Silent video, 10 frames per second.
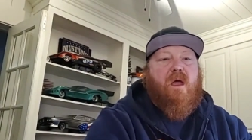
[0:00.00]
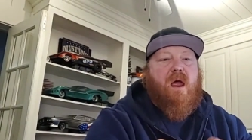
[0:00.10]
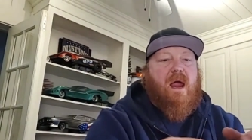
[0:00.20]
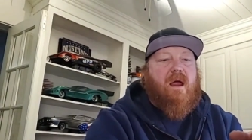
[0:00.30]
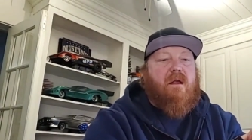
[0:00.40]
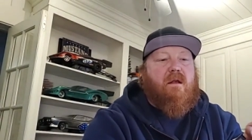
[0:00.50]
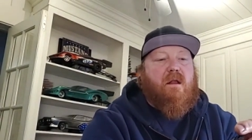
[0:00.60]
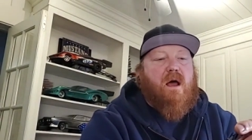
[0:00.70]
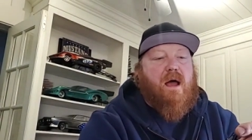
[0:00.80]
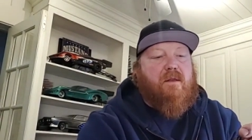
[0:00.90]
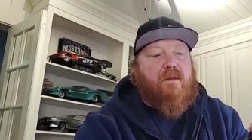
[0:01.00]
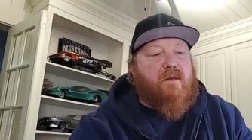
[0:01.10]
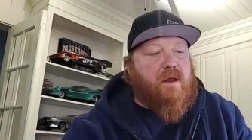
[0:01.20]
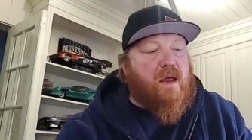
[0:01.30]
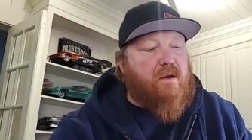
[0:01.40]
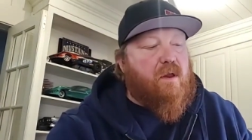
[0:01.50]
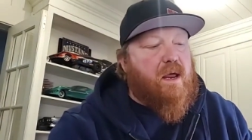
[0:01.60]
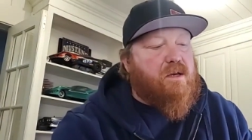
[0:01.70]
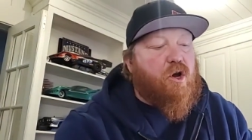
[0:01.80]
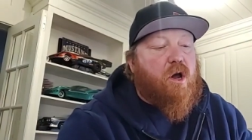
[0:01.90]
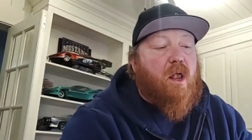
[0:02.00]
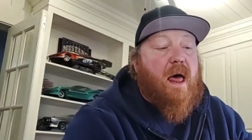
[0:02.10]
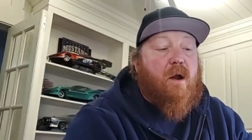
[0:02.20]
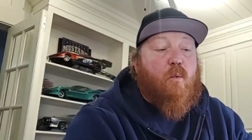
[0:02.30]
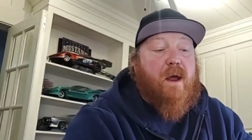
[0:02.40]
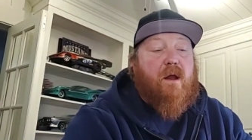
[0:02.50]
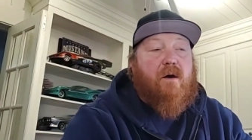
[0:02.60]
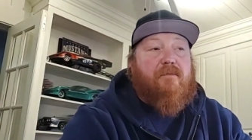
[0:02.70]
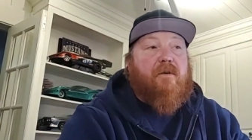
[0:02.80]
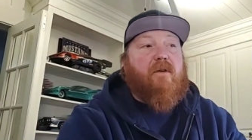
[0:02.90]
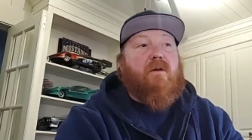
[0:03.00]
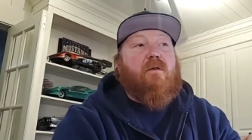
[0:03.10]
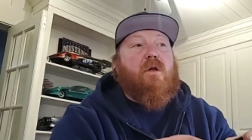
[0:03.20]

and it took a lot of weight off of it.